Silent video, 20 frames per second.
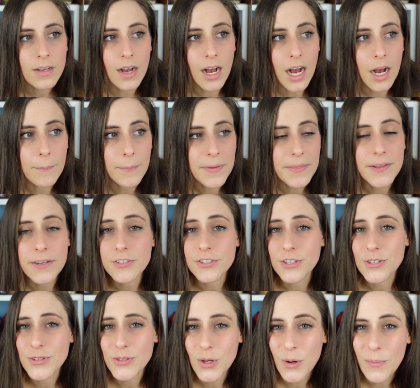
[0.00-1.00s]
Um, but there's
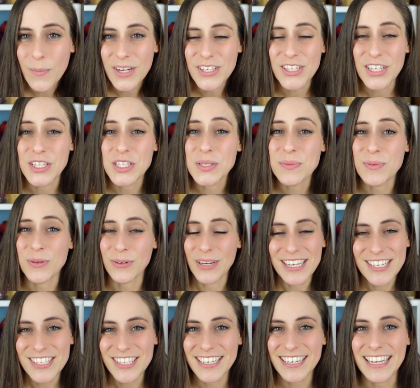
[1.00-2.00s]
just so much
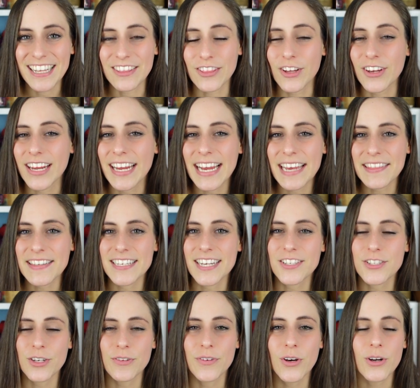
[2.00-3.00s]
inspiration in looking at the
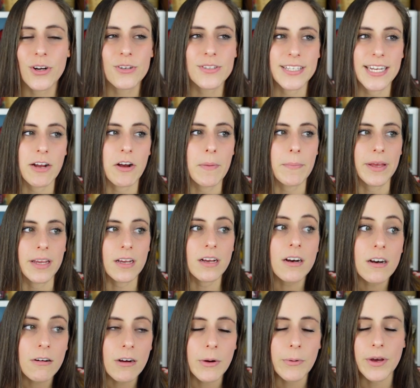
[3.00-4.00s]
tester photos. Now I'm like,
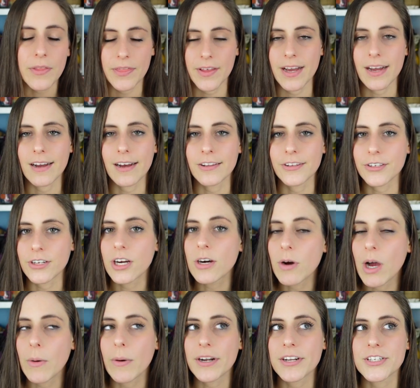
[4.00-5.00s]
oh, I want that color. Oh,
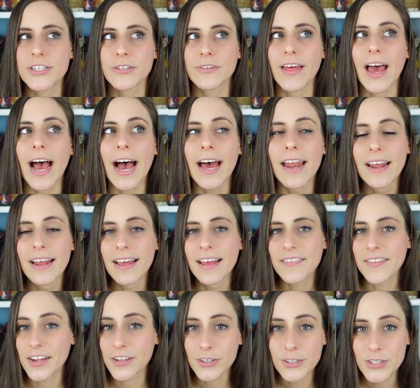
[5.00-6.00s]
I want to do that.
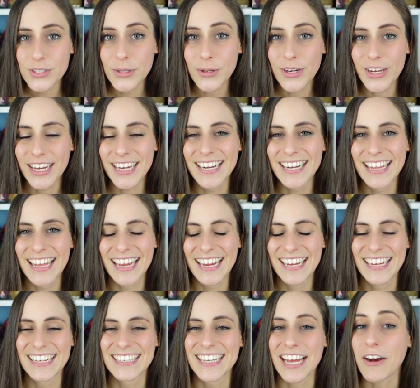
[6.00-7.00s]
That looks so good.
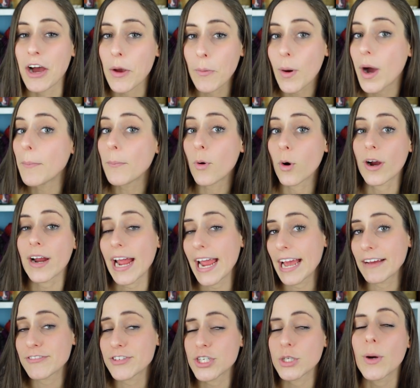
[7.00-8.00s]
like, now I want more. I
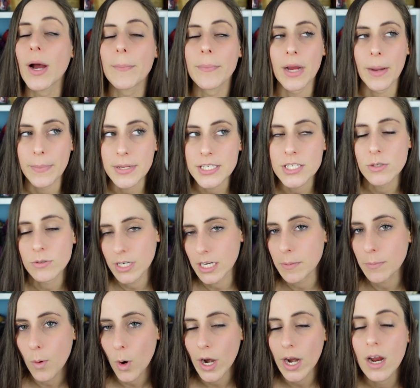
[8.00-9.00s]
have two. I probably don't
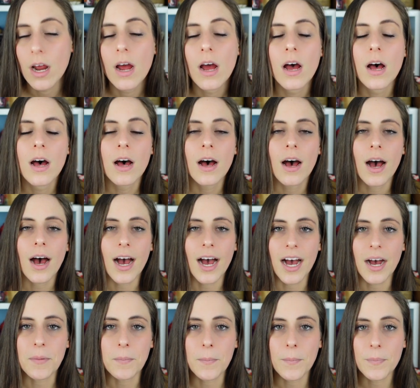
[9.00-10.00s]
need more.
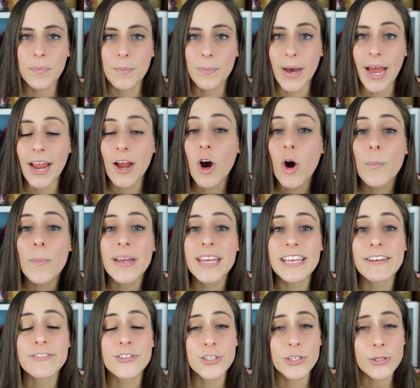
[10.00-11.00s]
Um, but I hope it
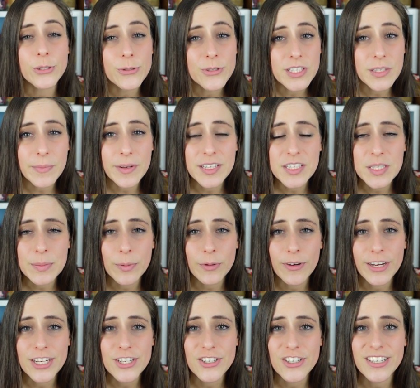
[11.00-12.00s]
gives you some
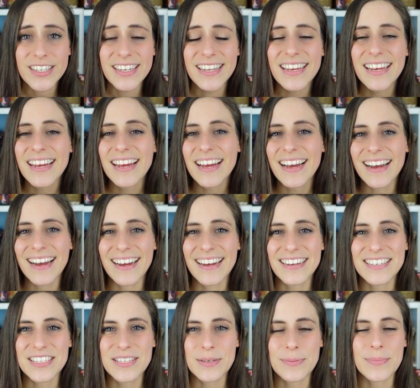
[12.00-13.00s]
inspiration
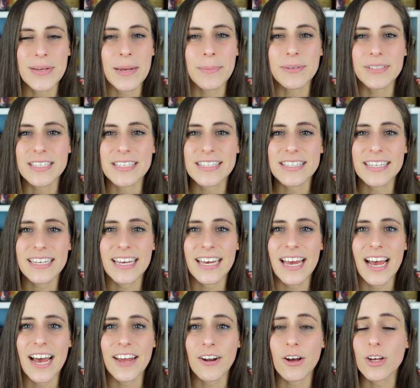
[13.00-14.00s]
uh, to be able to see
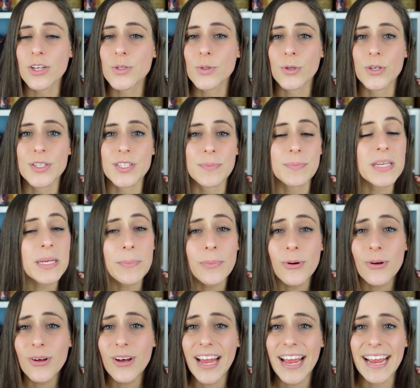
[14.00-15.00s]
it on all sorts of
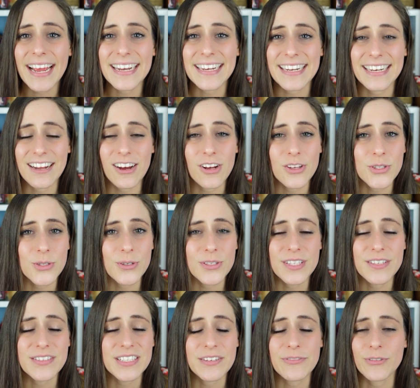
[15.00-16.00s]
people and in all
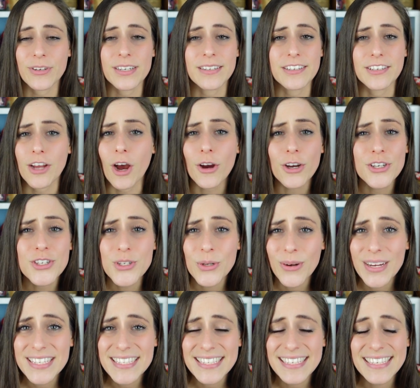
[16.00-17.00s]
sorts of different yarn
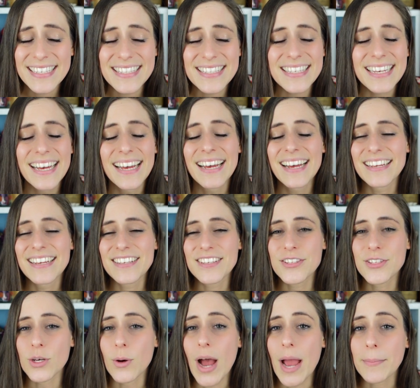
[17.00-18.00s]
choices.
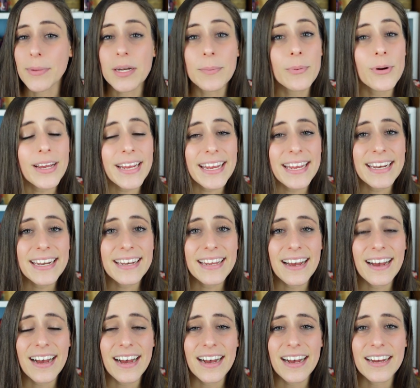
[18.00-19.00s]
So I'm going to put in
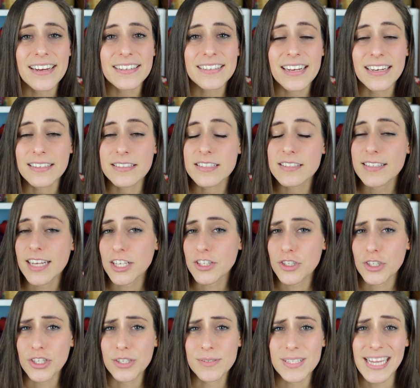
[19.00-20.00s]
uh, a
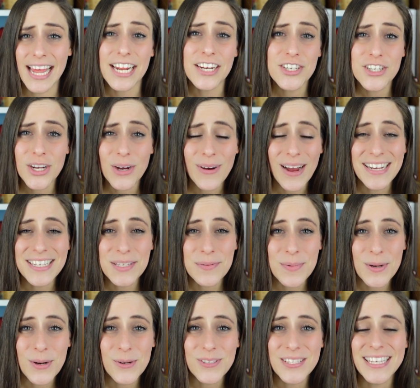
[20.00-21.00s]
tester slideshow, I
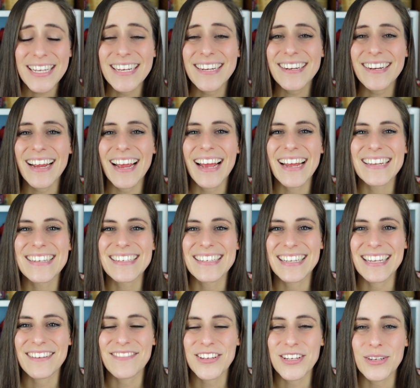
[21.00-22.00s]
suppose, here and
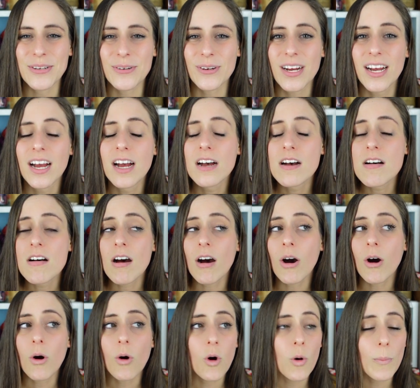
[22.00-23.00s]
give you
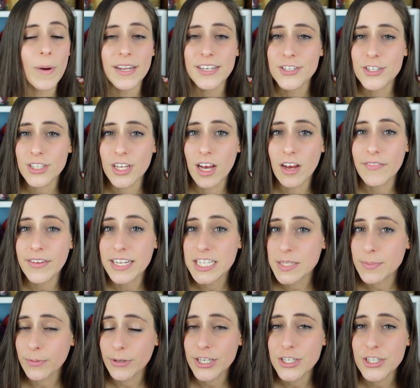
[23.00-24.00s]
a whole bunch of
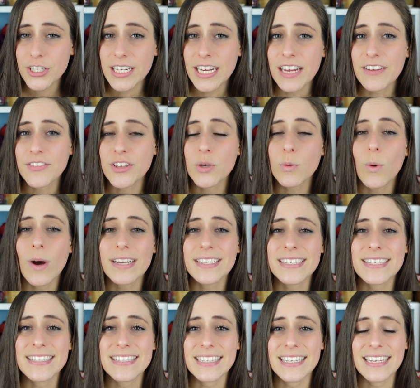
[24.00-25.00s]
inspiration. If you want
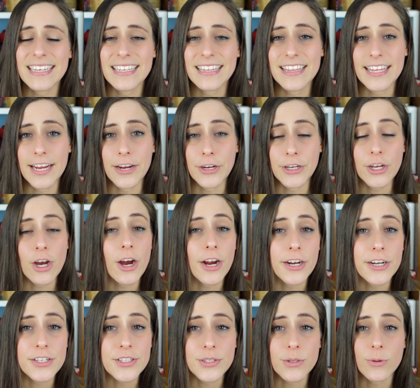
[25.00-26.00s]
to see their
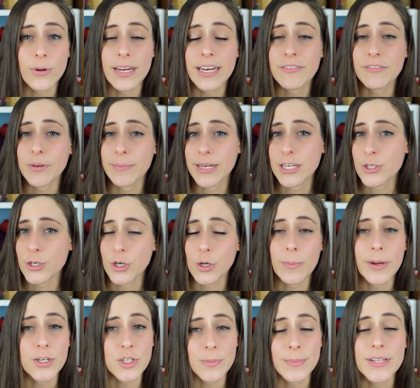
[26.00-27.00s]
yarns or information or
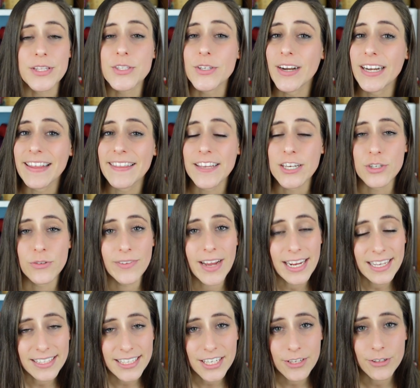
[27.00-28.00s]
measurements or anything
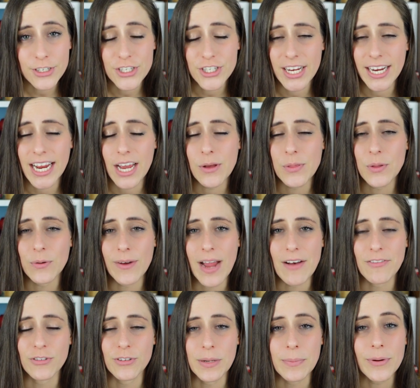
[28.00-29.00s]
directly, you can check out the
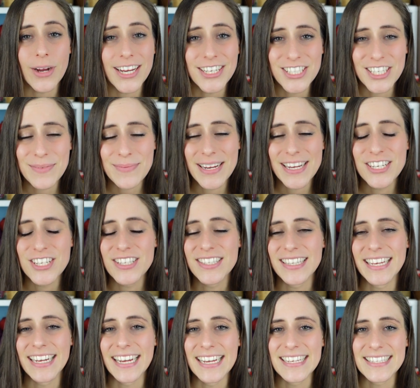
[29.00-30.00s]
Ravelry project pages,
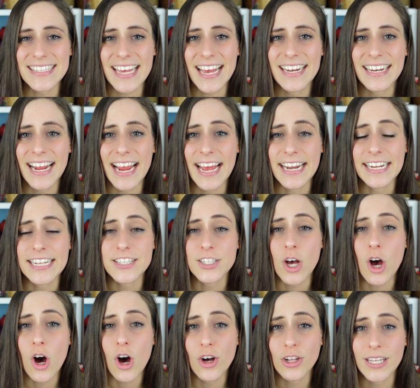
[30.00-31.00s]
like I said, and it's
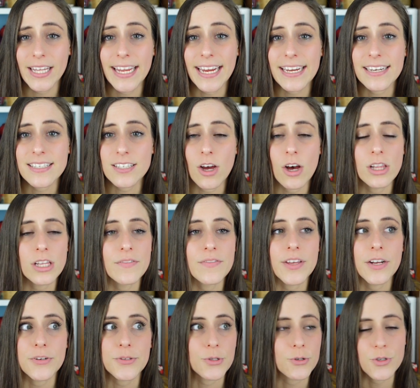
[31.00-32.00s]
all linked, all of
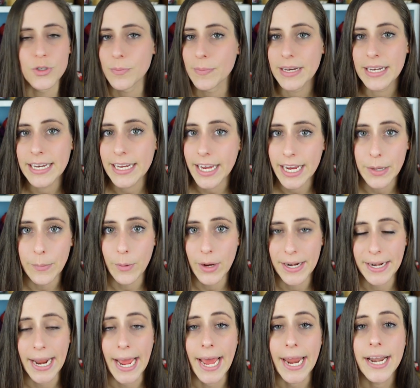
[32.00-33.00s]
their social media and
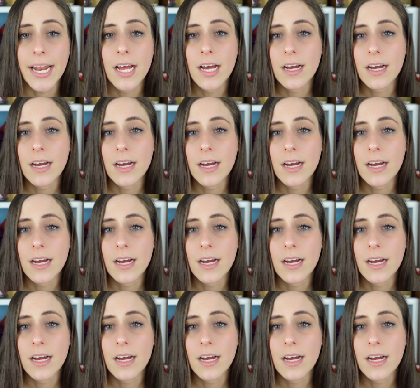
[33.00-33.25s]
whatnot